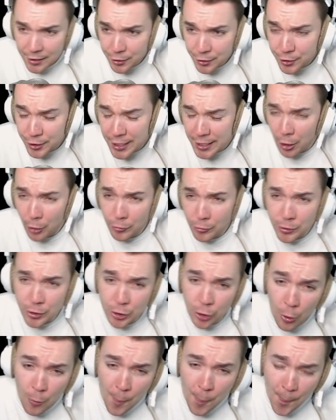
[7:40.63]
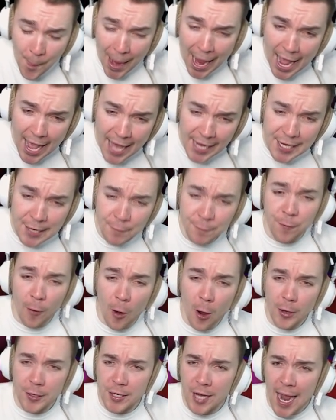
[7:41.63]
she got so mad in
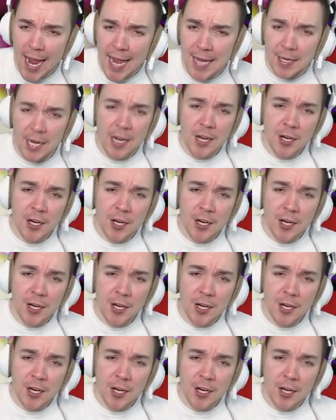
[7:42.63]
Fortnite.